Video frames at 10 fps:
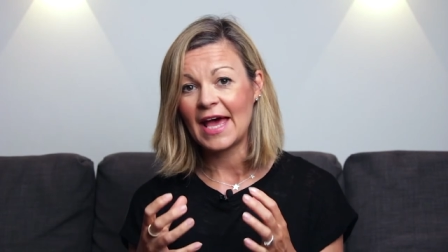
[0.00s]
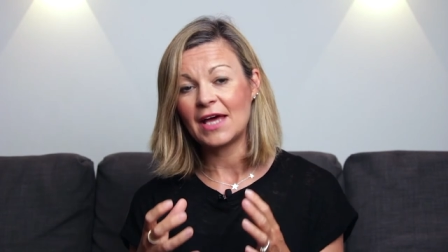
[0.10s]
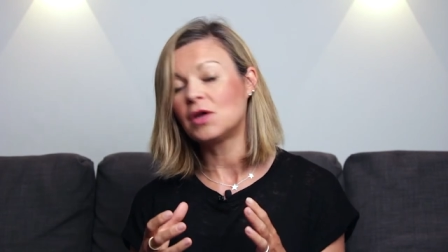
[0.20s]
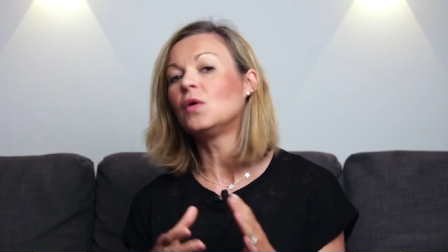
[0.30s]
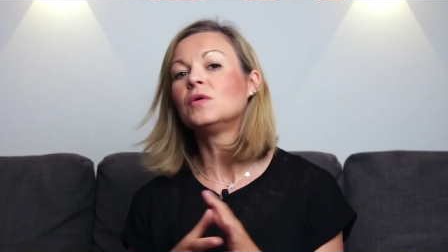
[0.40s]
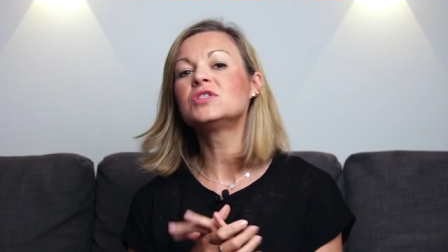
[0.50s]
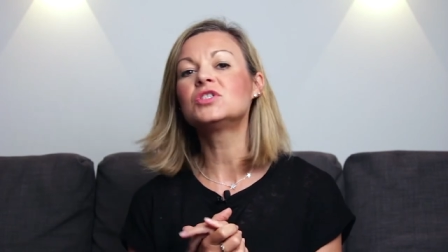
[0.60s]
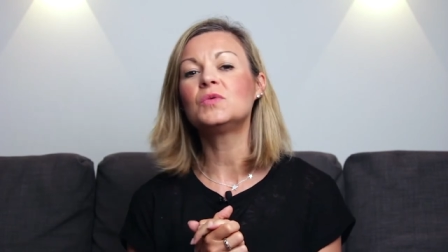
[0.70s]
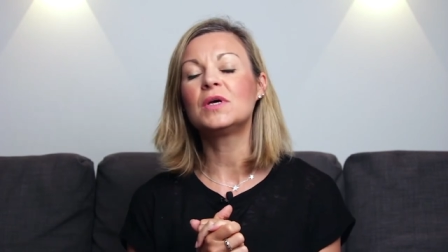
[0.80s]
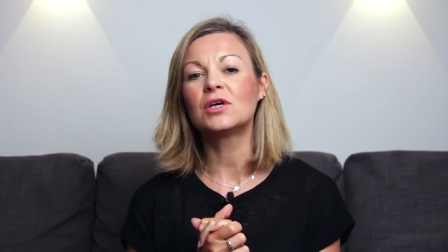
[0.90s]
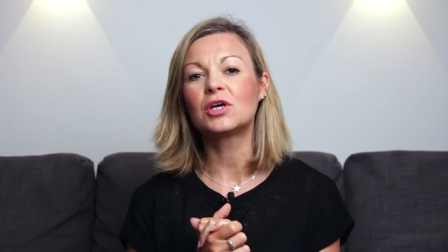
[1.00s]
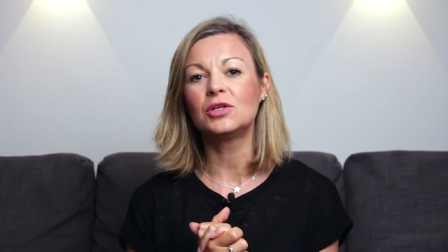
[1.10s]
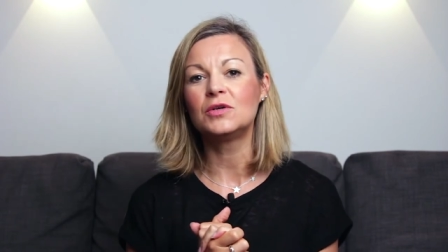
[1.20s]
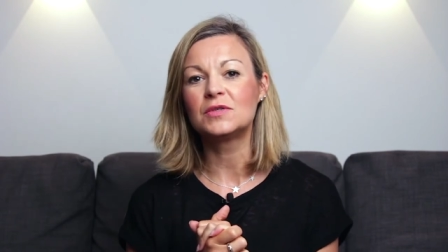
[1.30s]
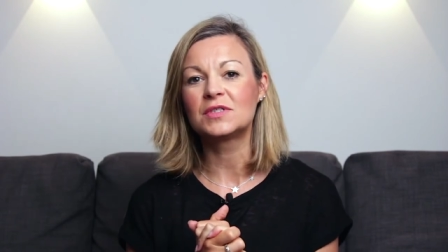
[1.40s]
And it also
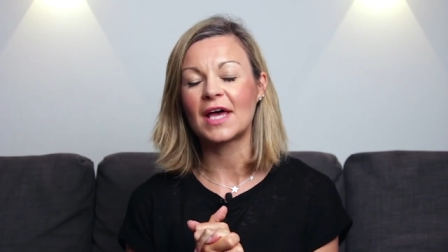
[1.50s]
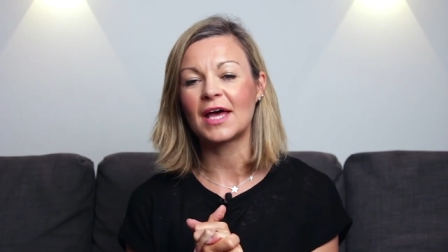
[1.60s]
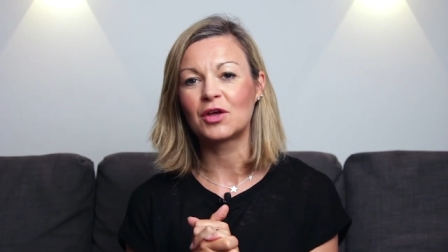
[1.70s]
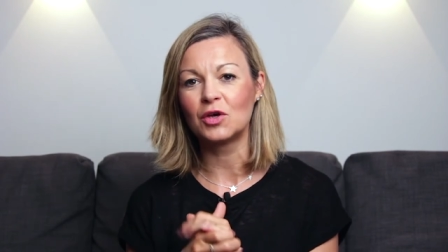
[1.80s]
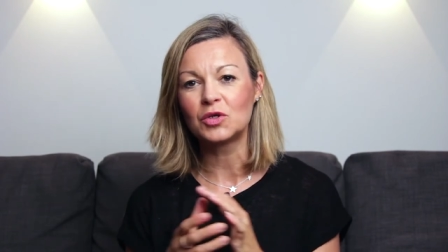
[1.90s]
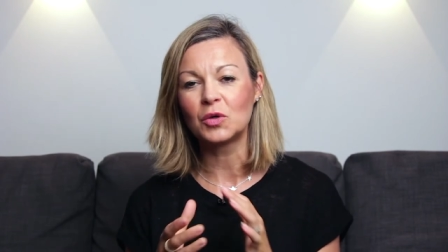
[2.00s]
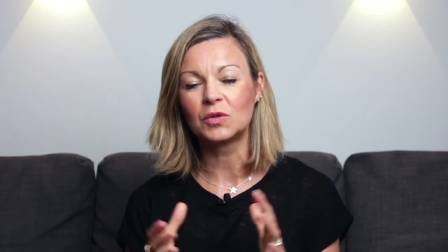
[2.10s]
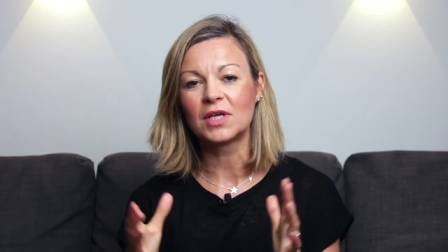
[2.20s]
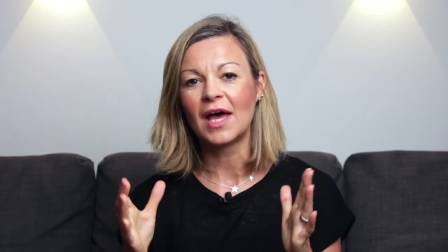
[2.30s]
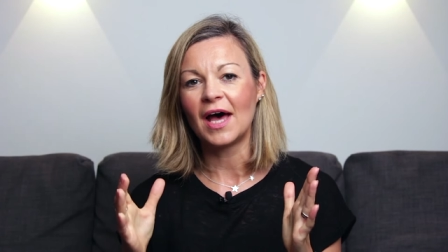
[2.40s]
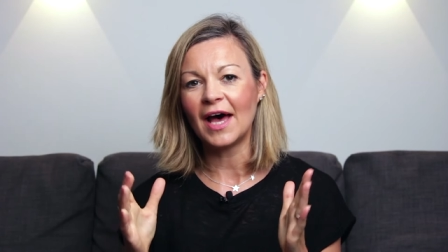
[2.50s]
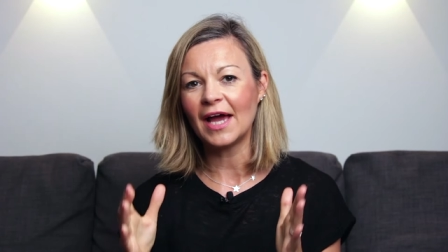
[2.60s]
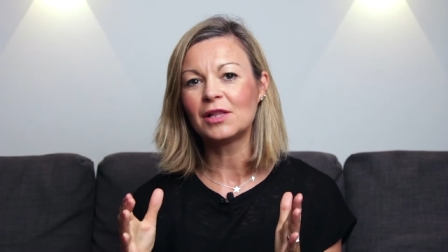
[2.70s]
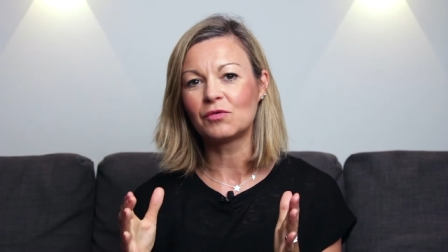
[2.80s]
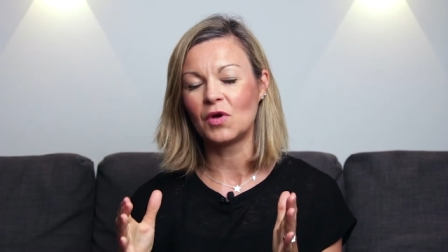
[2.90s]
includes uh, good old
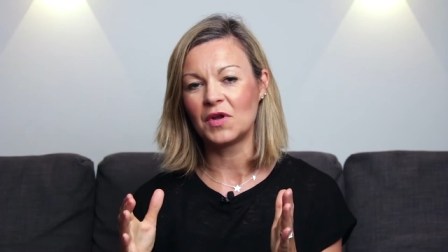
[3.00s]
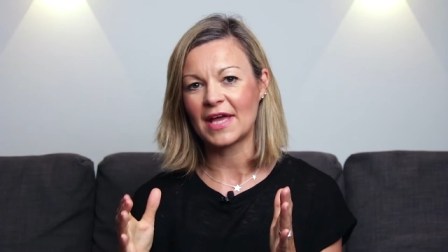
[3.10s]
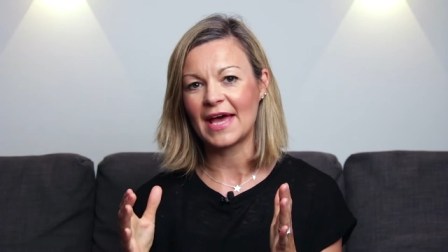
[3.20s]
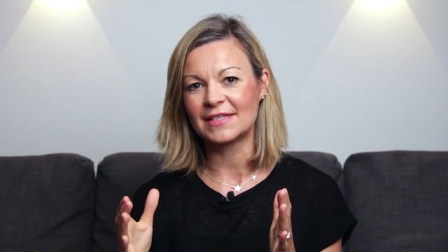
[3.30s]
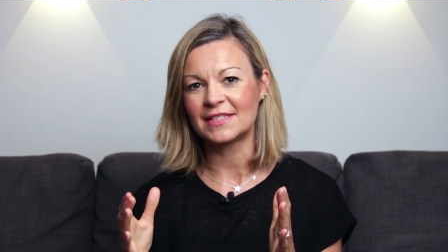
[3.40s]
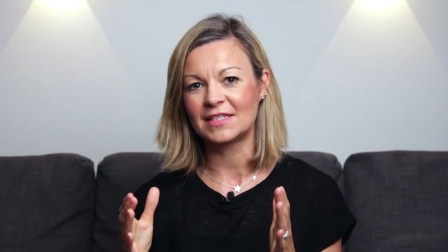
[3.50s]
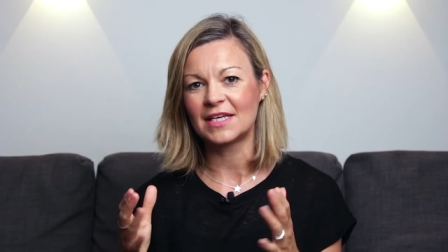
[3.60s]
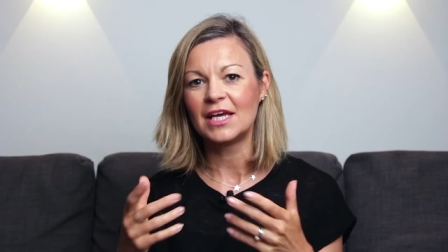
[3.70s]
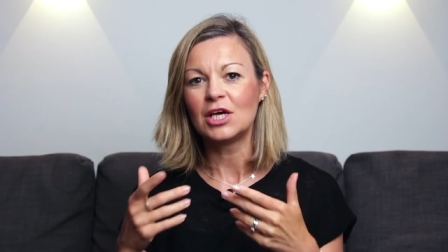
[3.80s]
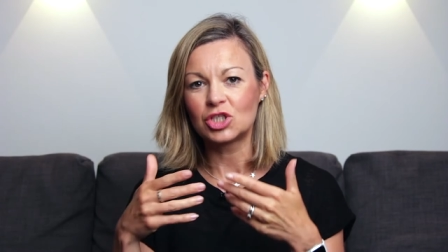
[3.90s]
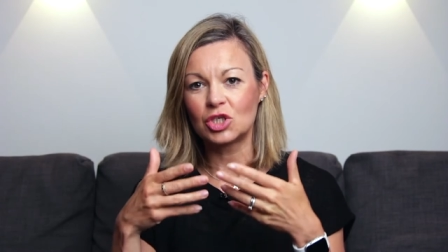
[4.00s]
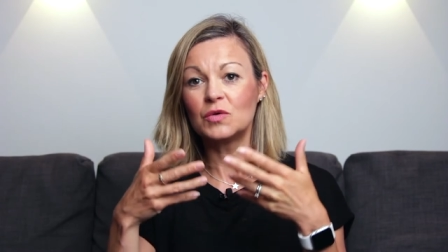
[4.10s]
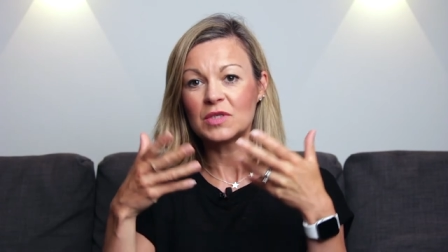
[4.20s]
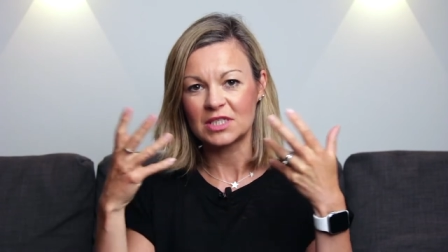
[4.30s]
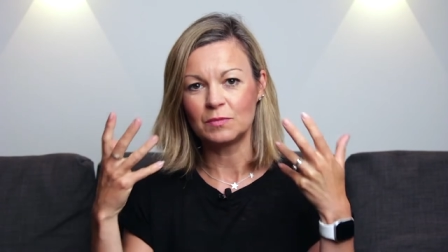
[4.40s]
hyaluronic acid
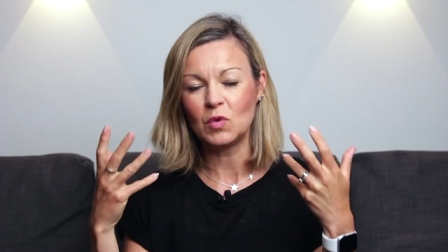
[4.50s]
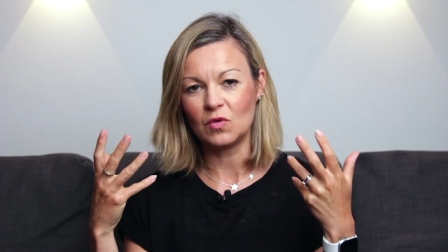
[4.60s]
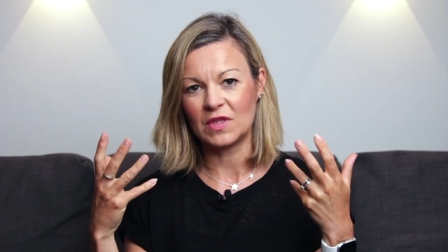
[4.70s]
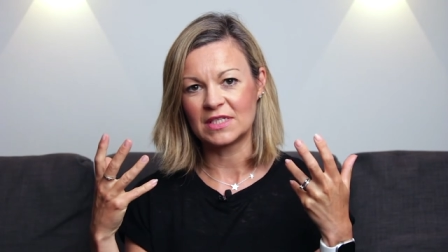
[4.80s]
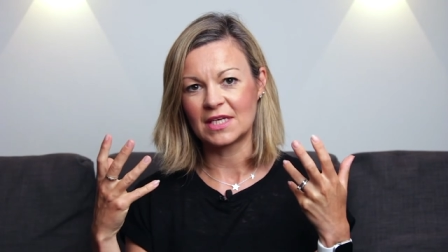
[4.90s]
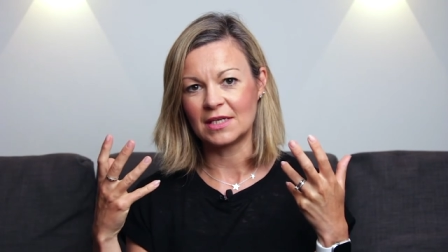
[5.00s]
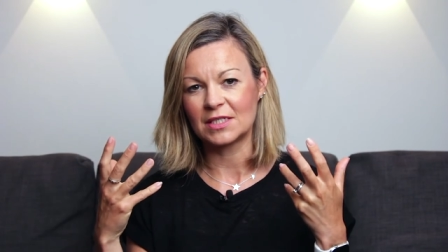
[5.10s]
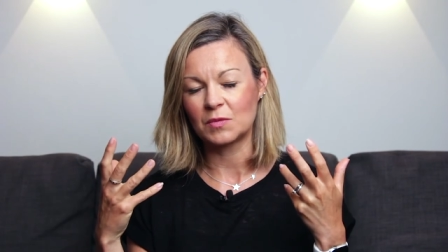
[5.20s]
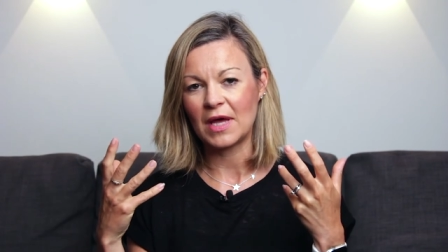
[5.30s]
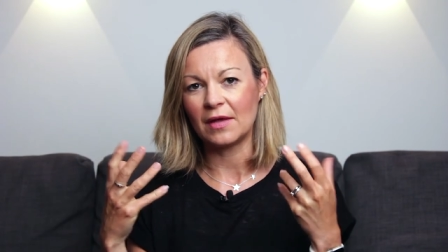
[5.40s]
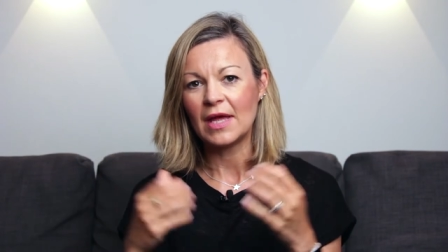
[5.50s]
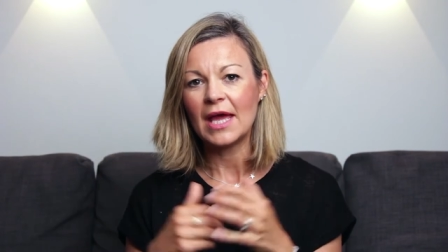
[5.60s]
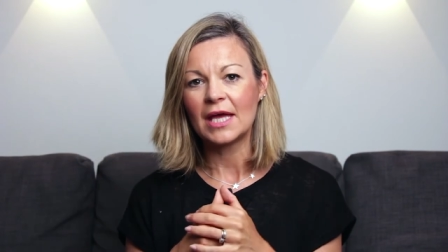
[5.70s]
to smooth the skin as well.